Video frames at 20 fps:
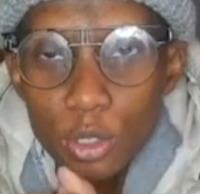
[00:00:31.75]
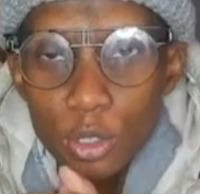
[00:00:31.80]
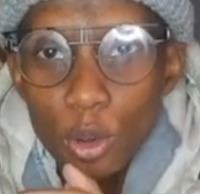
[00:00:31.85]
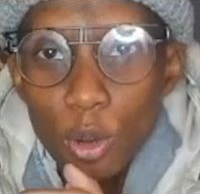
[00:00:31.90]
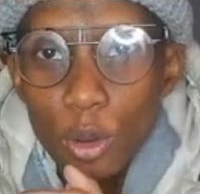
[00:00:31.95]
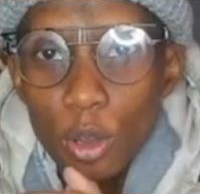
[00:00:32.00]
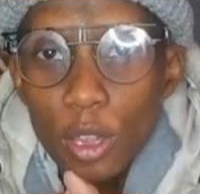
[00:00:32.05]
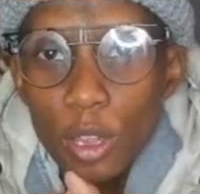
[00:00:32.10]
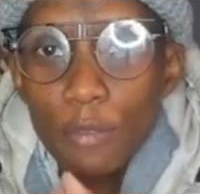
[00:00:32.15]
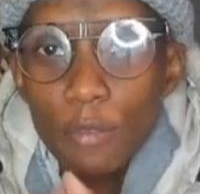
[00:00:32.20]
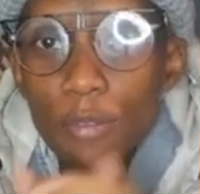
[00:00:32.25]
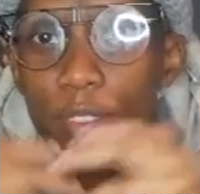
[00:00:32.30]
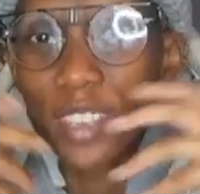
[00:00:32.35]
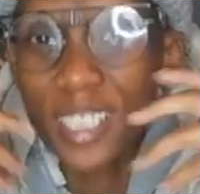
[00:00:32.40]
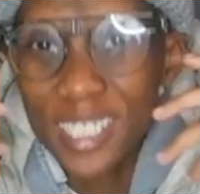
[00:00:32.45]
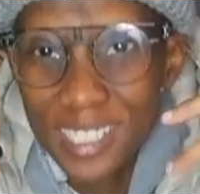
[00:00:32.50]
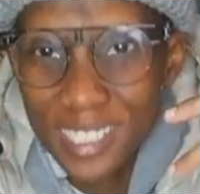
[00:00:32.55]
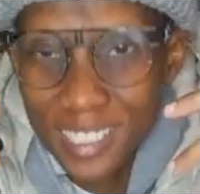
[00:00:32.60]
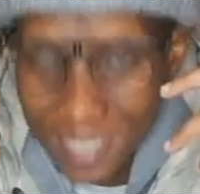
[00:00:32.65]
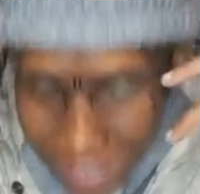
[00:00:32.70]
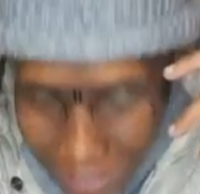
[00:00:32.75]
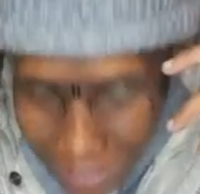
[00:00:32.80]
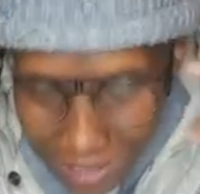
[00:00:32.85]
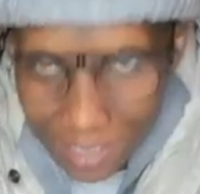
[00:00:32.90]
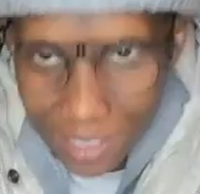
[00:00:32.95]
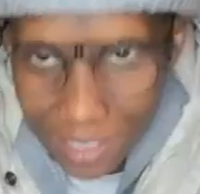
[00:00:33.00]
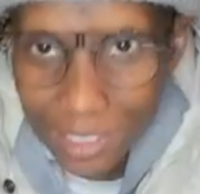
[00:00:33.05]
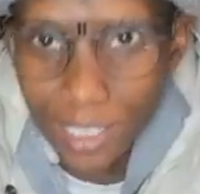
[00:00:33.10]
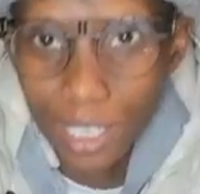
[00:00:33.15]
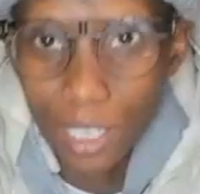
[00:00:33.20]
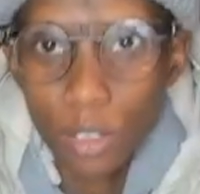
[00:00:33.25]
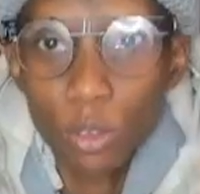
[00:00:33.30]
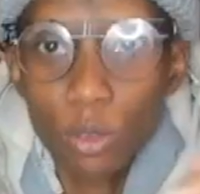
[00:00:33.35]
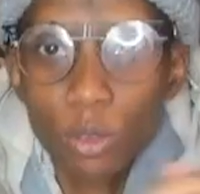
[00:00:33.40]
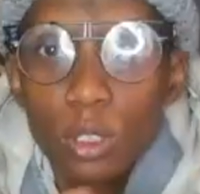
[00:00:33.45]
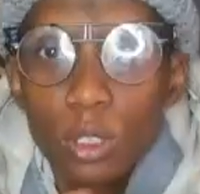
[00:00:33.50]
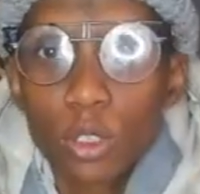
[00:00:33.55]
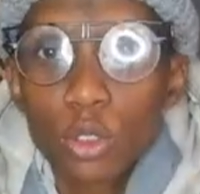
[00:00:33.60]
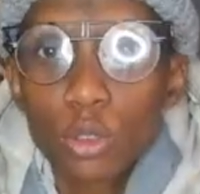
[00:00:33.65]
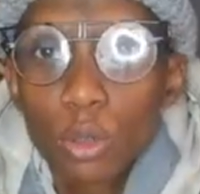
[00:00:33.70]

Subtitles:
So if this is a channel